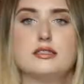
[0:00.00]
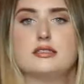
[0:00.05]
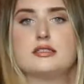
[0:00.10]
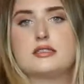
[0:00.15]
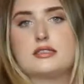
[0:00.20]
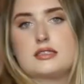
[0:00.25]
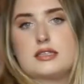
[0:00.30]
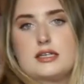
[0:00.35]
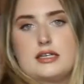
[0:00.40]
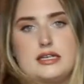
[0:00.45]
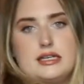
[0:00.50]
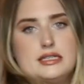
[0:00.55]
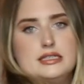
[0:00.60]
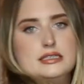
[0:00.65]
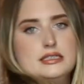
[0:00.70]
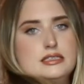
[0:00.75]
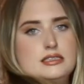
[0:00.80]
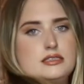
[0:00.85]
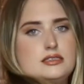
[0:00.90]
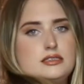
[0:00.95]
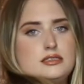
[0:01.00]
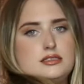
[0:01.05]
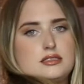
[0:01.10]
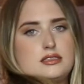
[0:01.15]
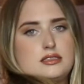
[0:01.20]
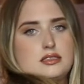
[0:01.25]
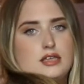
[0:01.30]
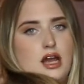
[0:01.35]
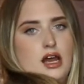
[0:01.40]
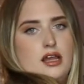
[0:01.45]
This
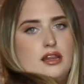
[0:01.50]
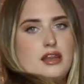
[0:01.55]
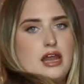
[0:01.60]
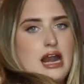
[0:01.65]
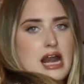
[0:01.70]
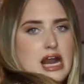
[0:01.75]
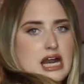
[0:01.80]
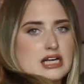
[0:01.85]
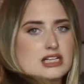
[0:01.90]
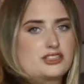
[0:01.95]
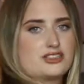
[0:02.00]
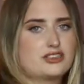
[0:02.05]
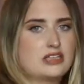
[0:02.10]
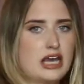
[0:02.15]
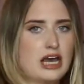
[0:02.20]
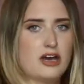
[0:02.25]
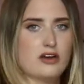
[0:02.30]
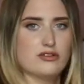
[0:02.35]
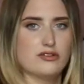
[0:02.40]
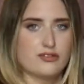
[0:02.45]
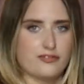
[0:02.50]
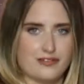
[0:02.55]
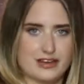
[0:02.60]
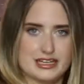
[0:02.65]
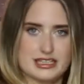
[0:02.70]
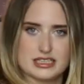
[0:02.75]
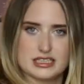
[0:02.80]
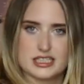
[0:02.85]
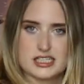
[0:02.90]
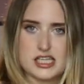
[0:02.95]
is the next
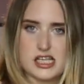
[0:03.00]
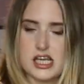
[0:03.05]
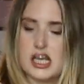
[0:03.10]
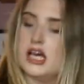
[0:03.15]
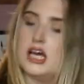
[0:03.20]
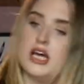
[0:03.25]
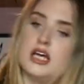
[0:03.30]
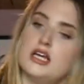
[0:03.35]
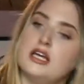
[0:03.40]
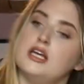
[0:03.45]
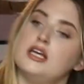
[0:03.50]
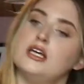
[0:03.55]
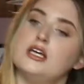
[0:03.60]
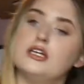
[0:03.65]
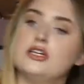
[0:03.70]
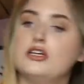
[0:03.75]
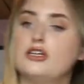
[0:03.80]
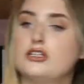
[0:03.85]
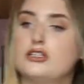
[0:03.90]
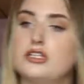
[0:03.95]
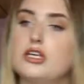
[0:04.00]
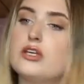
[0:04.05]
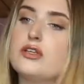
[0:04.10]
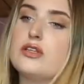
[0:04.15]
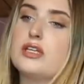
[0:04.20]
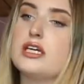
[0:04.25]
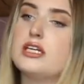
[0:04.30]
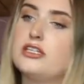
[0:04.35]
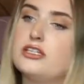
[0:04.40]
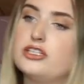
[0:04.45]
outfit. So
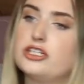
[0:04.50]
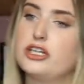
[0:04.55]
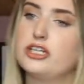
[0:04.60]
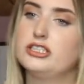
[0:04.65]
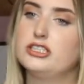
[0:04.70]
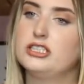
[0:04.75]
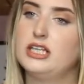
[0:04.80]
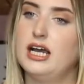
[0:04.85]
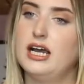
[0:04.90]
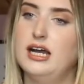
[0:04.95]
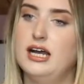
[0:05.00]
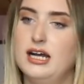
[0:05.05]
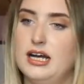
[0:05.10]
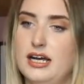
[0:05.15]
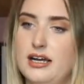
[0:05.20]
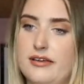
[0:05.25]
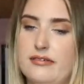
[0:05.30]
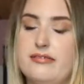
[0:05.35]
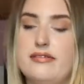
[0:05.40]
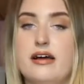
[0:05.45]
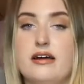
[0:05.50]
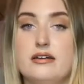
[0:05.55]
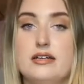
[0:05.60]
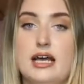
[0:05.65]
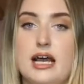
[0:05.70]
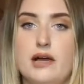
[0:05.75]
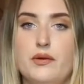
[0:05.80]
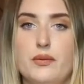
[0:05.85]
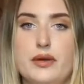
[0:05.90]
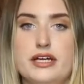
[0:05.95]
the shirt I found
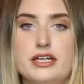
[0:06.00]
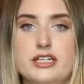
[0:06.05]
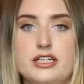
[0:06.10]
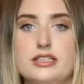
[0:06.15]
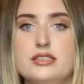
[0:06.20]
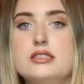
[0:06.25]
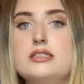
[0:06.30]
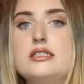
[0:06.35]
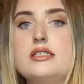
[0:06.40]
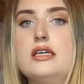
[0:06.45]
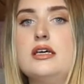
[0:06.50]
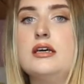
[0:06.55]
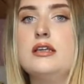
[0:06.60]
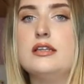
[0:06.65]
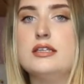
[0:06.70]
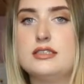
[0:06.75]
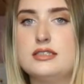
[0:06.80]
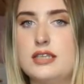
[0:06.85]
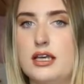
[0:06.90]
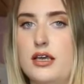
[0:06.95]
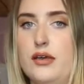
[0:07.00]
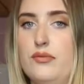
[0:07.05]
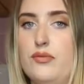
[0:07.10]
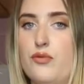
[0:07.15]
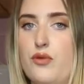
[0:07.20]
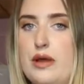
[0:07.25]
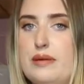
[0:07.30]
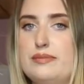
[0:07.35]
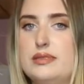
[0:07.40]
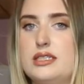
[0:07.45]
at Winners, the same
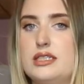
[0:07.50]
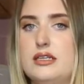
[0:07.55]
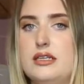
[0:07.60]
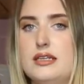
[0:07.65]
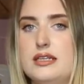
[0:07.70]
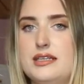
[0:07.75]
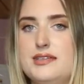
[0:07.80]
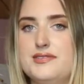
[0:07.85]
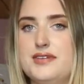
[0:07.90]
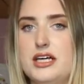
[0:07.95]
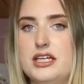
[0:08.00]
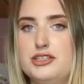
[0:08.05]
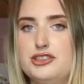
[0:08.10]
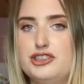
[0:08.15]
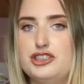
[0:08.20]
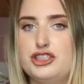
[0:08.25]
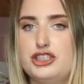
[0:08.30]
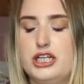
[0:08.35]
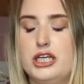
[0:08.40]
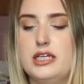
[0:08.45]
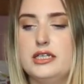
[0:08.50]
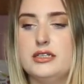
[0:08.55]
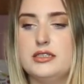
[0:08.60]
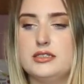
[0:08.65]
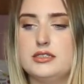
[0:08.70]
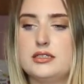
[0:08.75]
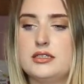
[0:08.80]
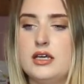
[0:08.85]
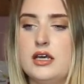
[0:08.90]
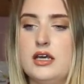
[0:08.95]
ripped Levi's
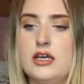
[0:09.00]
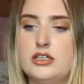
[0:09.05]
jeans.